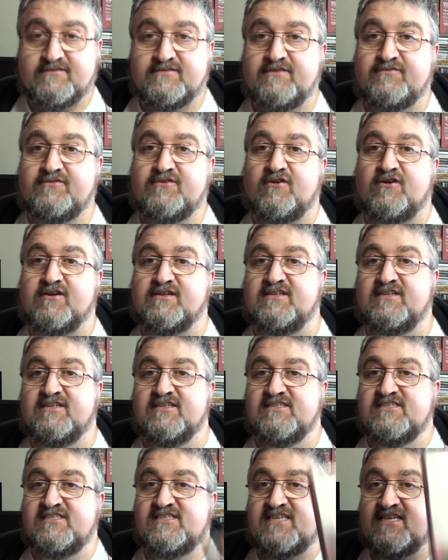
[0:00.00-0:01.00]
We've got
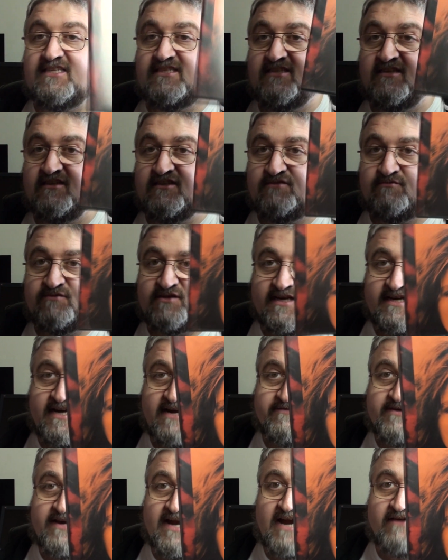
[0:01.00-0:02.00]
Sisters, which I
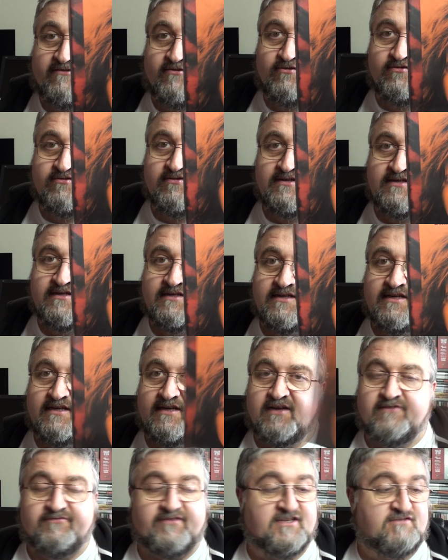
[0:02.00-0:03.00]
have in Arrow.
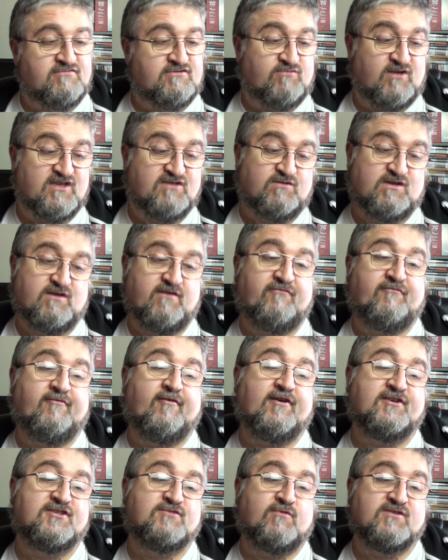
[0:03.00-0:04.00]
This was one of the
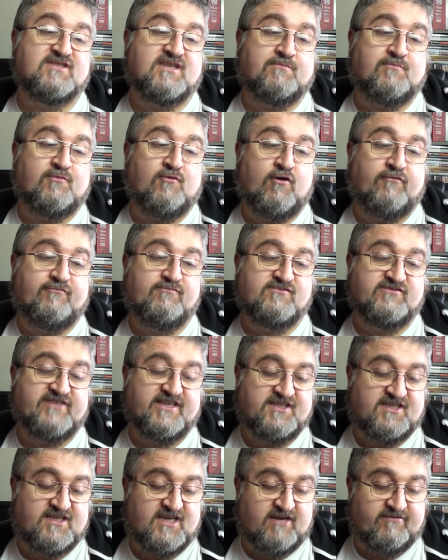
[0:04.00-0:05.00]
first ones I bought from
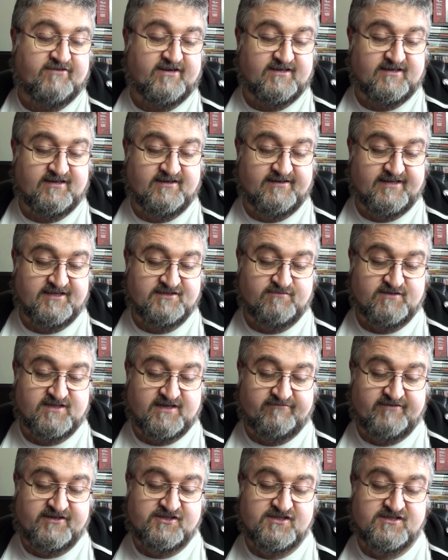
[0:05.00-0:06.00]
Criterion. This was
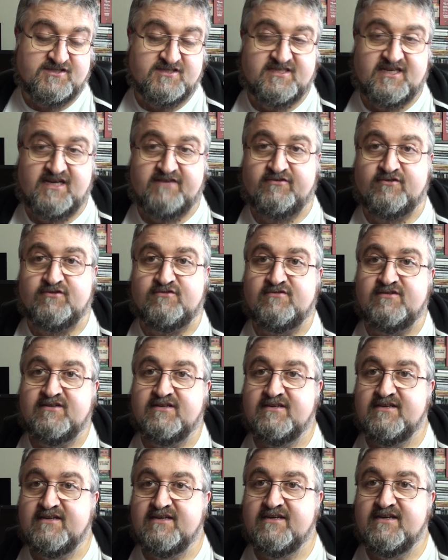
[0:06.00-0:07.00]
a Region Zero.
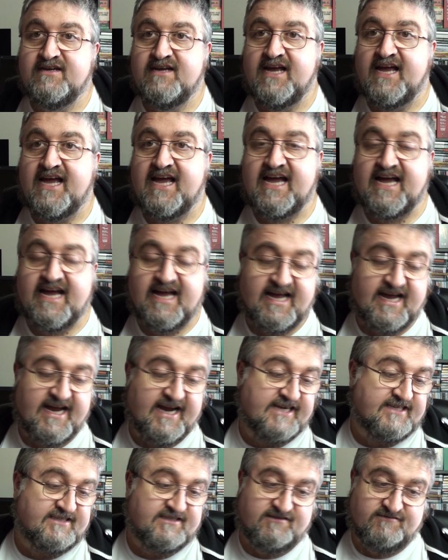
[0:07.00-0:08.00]

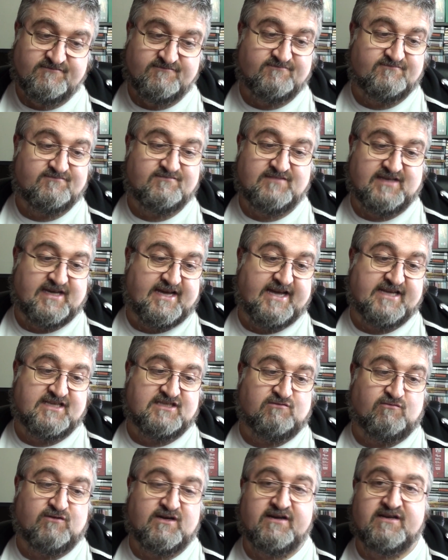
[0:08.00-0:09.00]
And
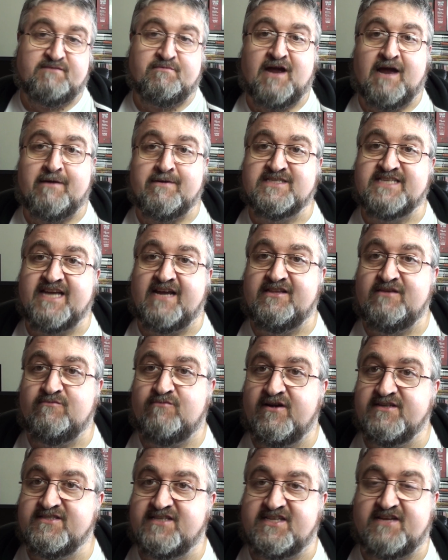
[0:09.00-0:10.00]
it's one of the Palmer's early
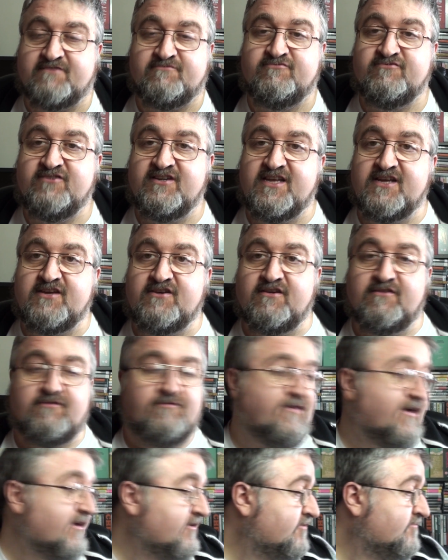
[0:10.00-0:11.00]
ones. It's a really good
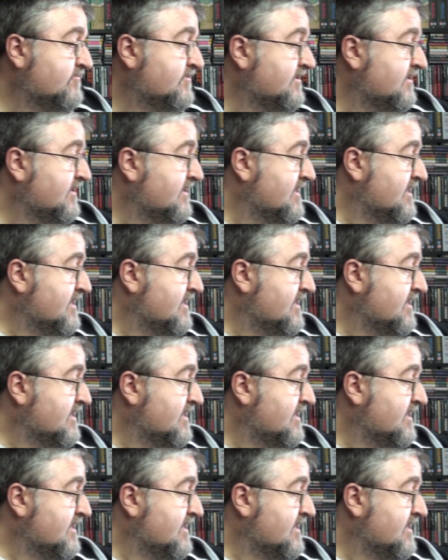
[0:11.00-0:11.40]
film.